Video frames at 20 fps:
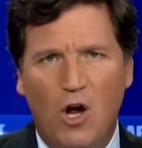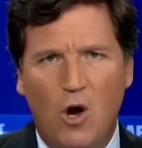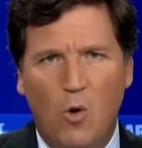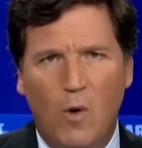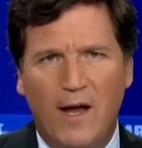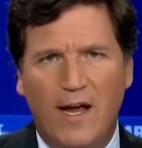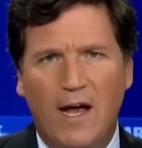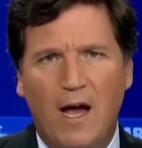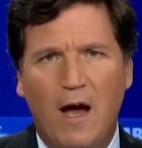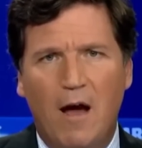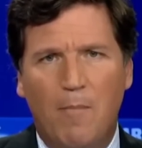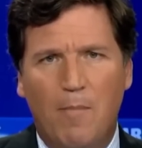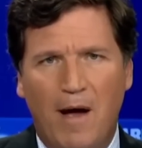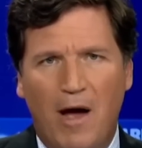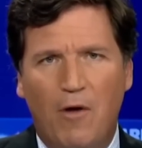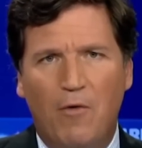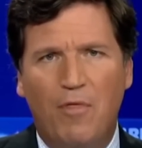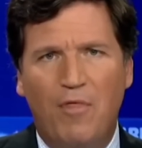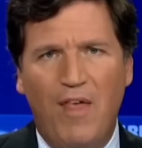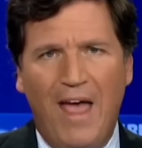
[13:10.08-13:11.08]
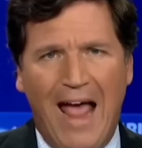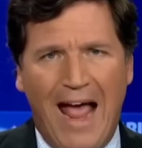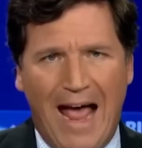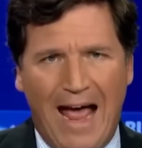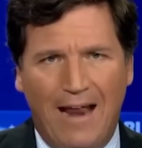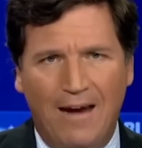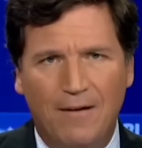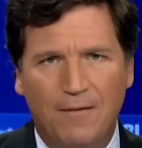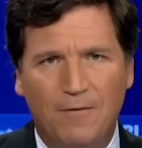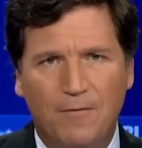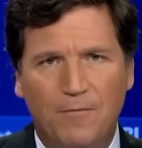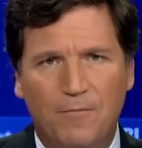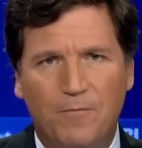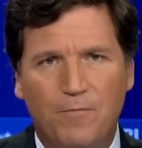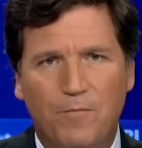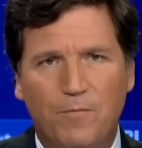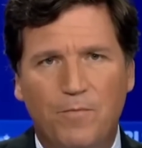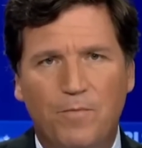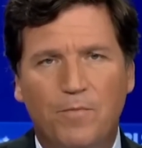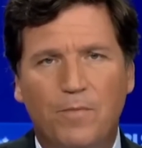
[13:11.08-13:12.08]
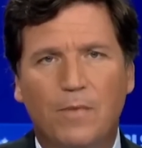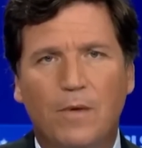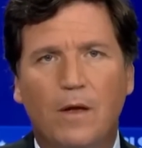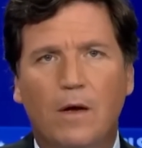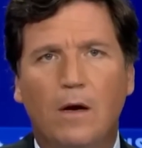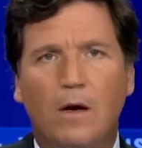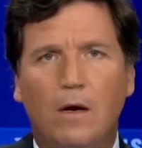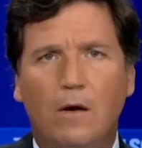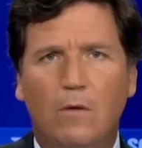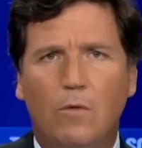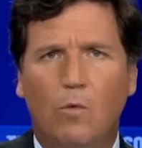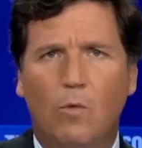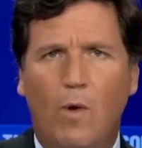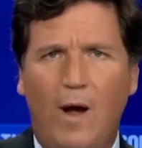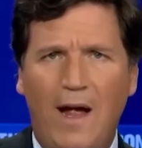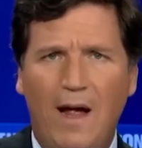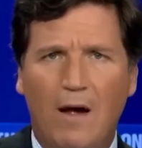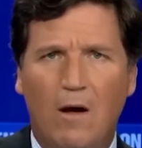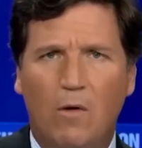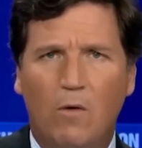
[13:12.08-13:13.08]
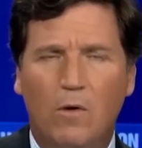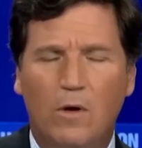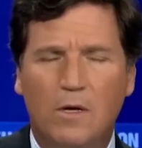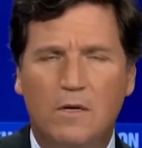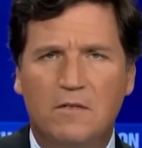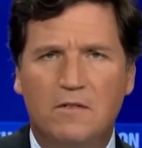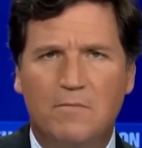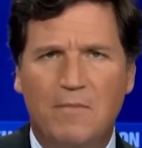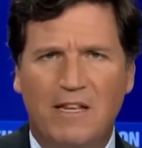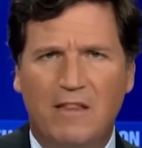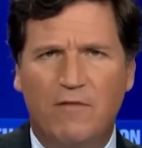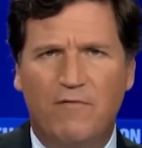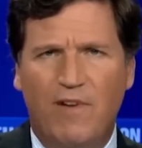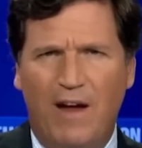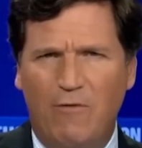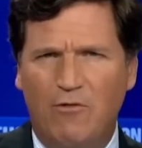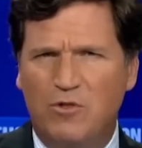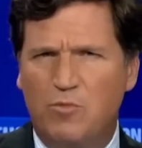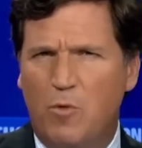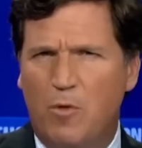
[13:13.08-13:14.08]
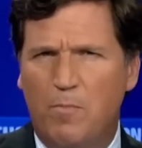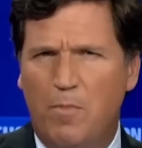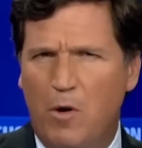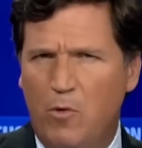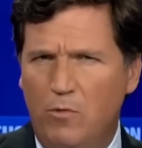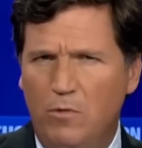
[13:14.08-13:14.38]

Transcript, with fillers: Carlson, shouted it from the rooftops and drew all sorts of crazy conclusions.